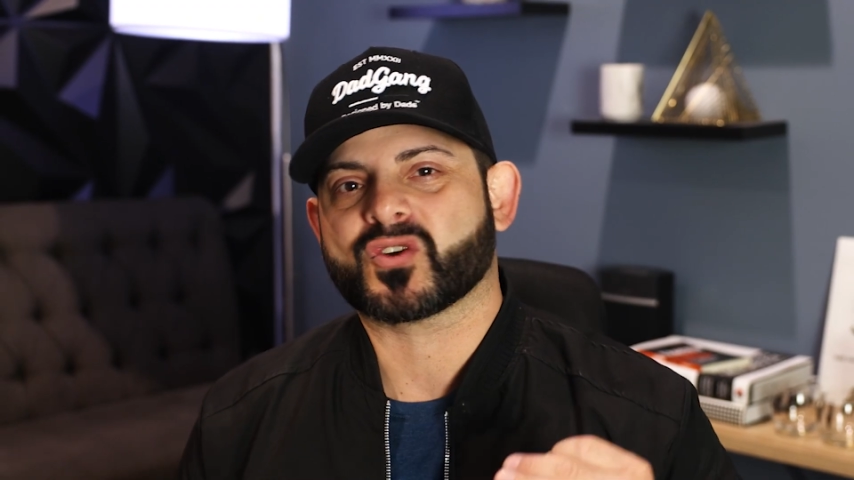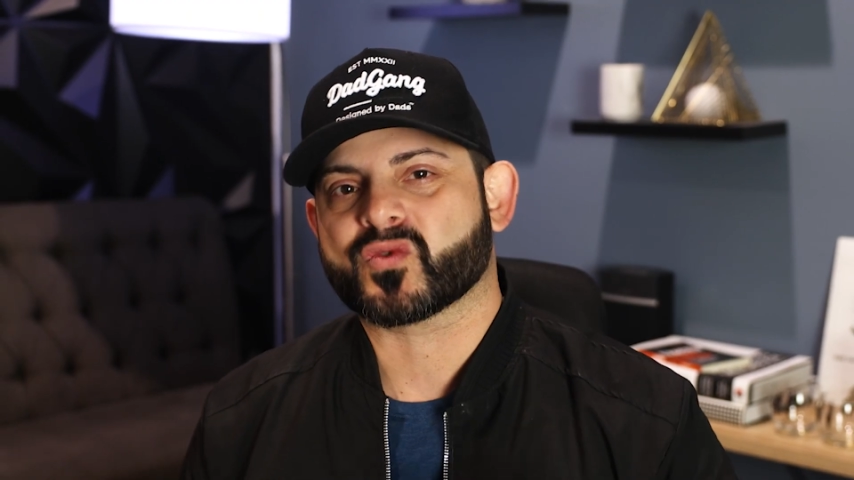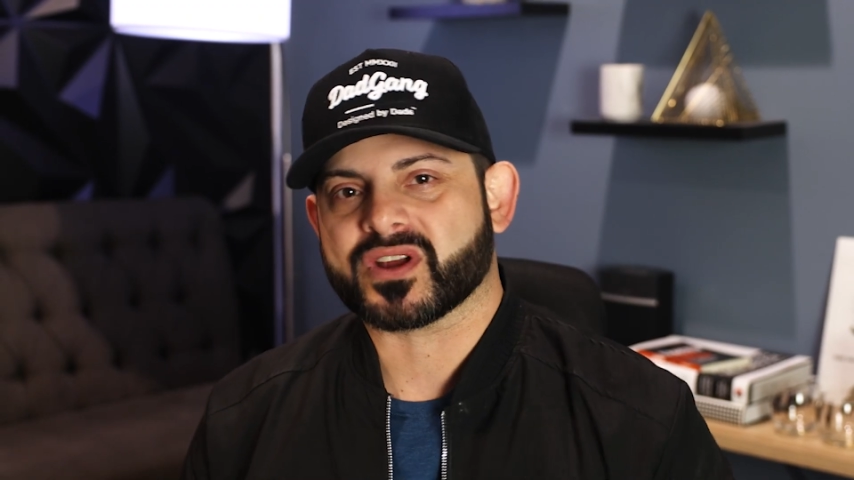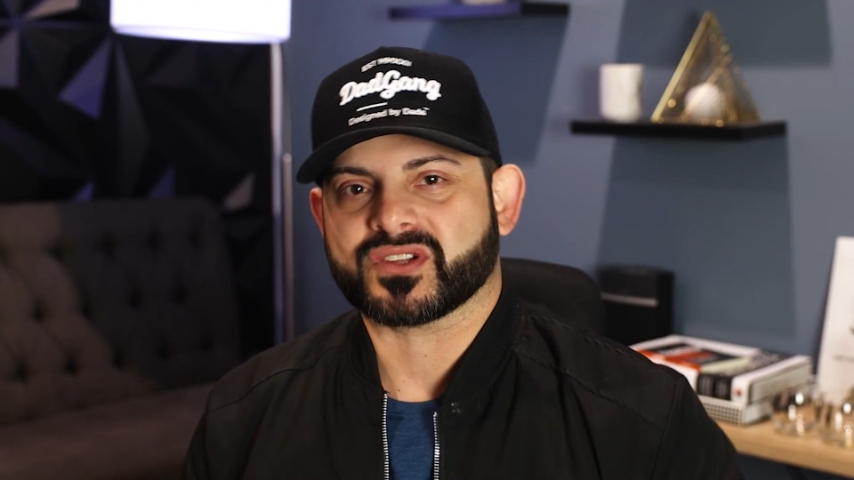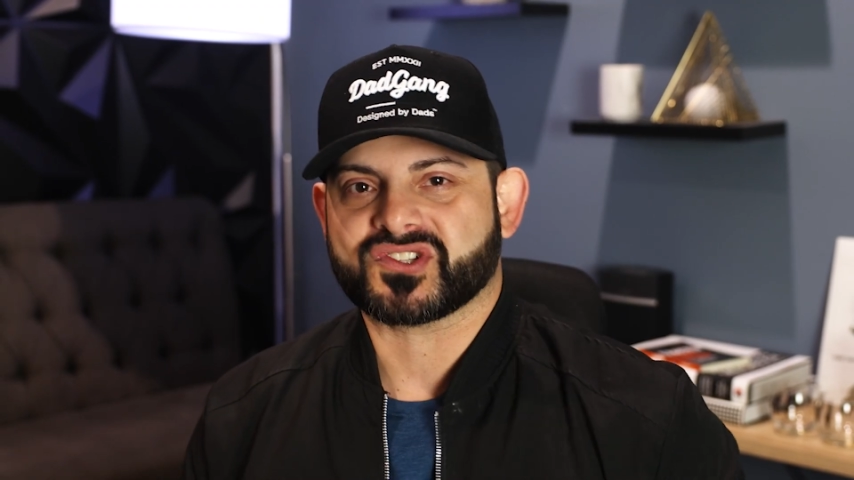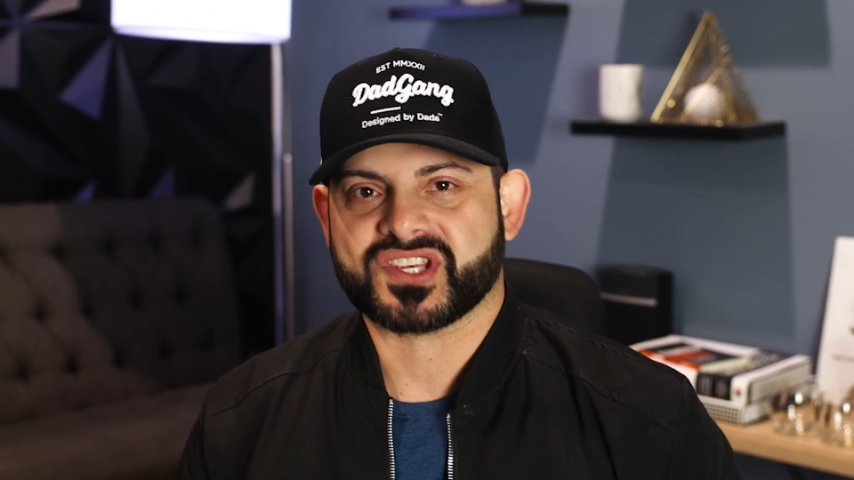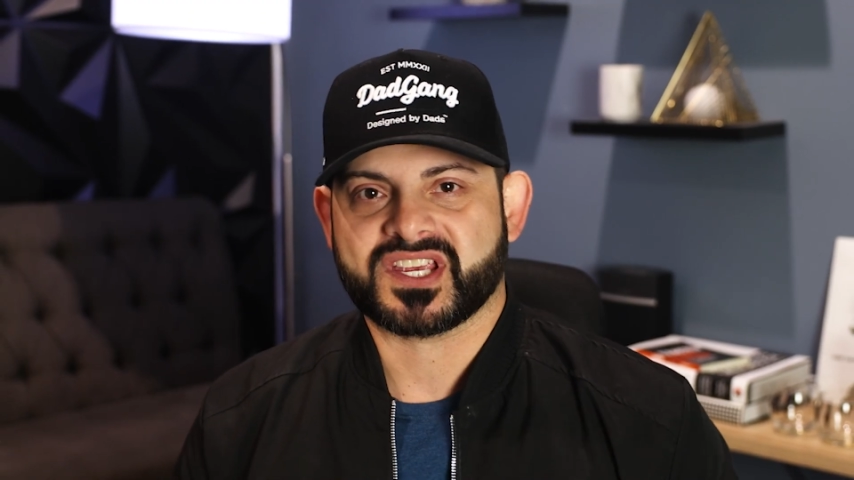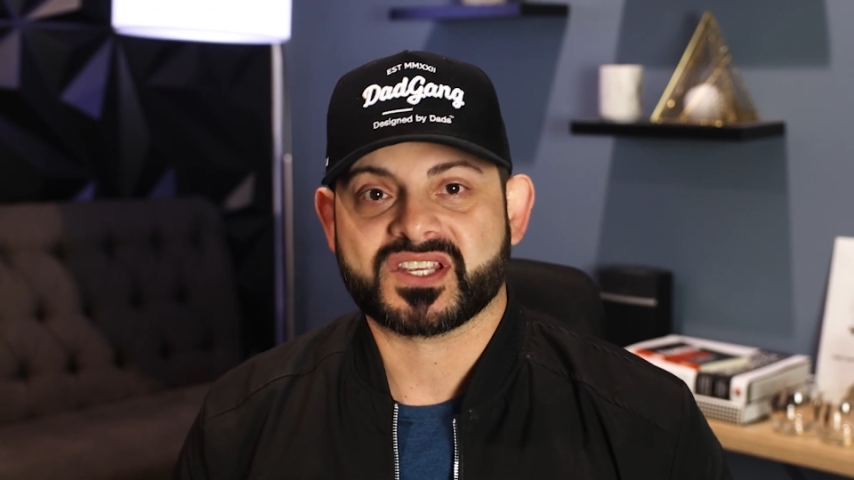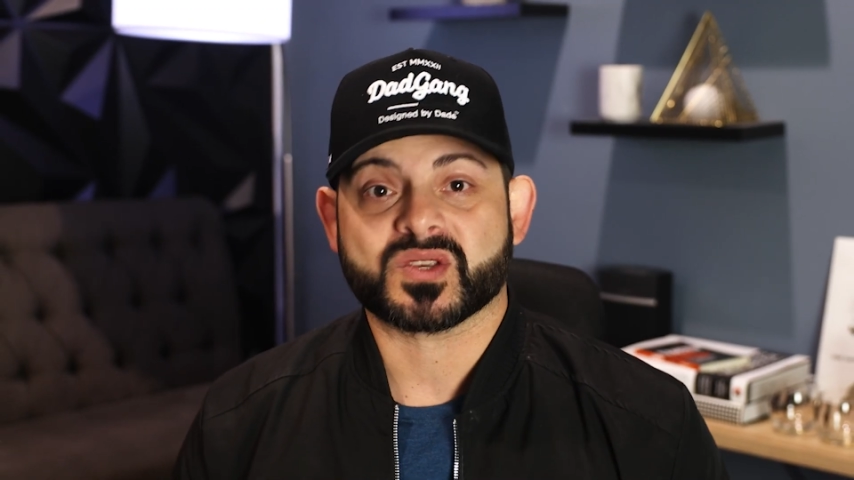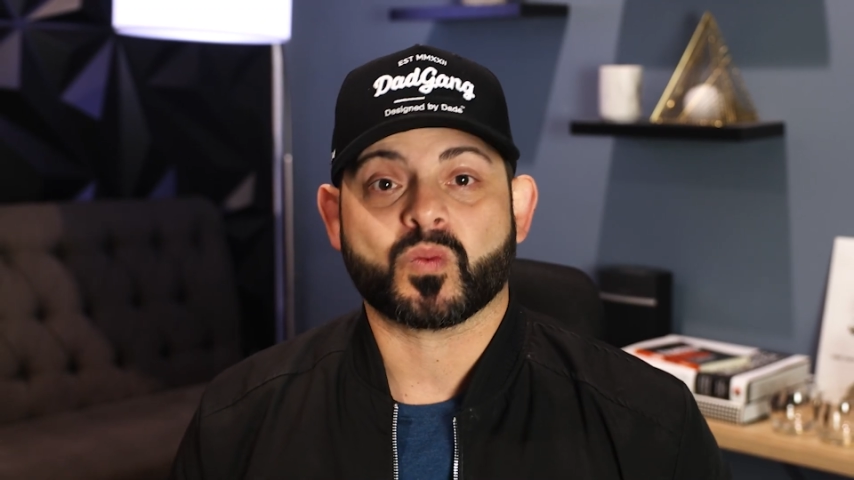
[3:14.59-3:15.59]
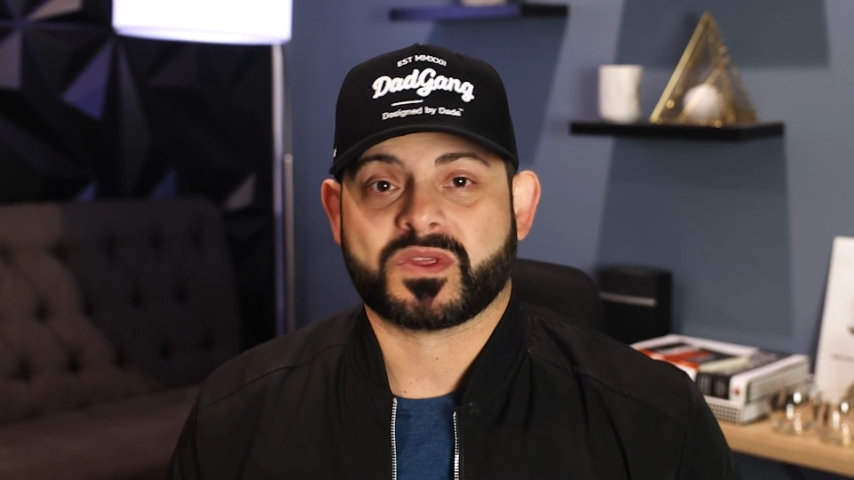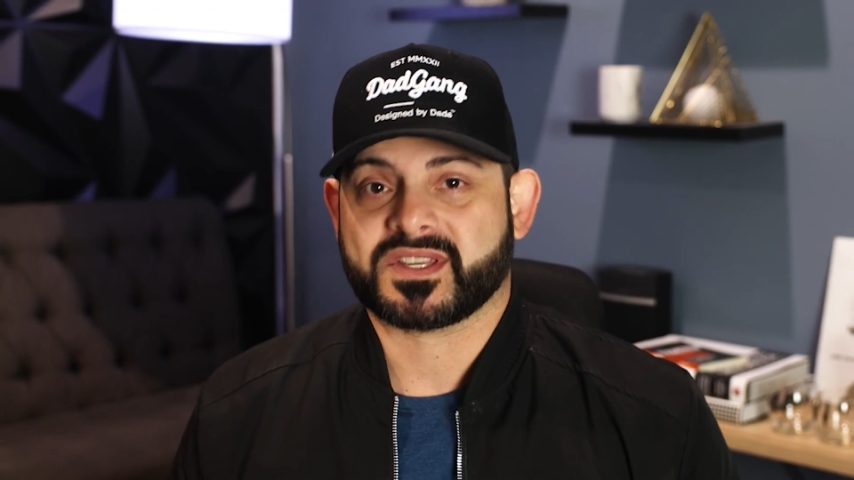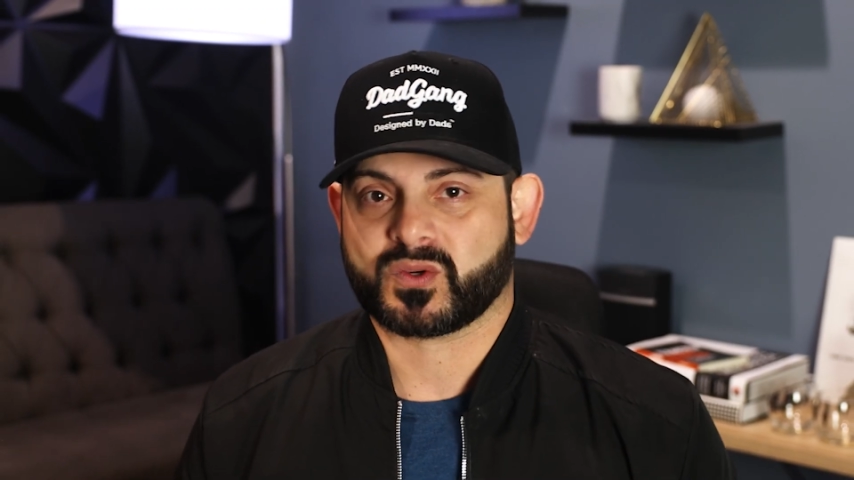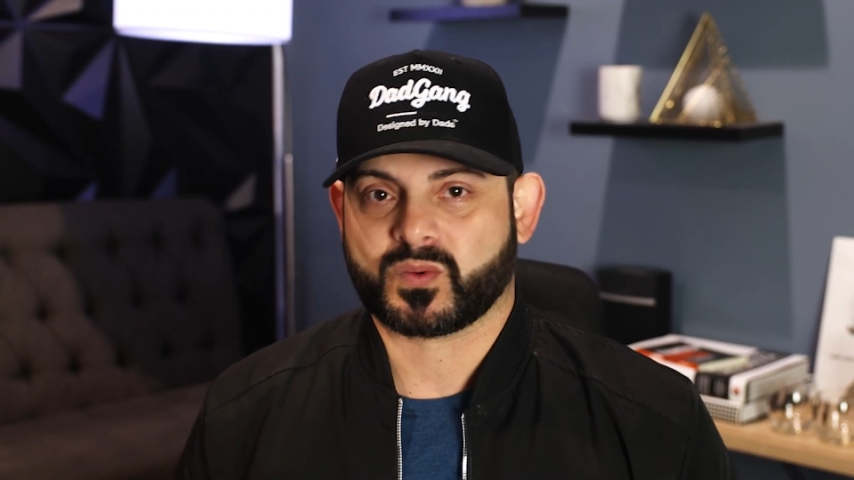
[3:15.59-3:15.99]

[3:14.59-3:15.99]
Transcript: grilled cheese with a